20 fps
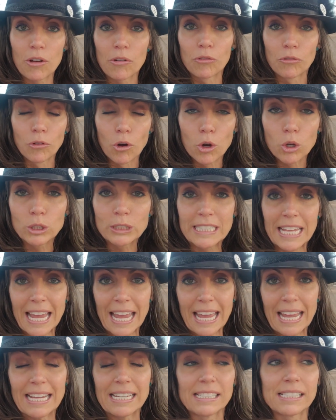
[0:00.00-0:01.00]
full
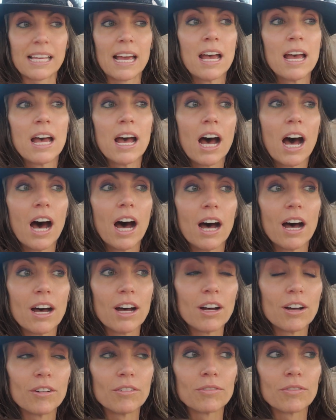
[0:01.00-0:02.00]
days
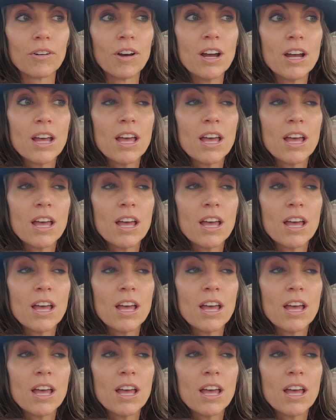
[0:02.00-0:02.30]
of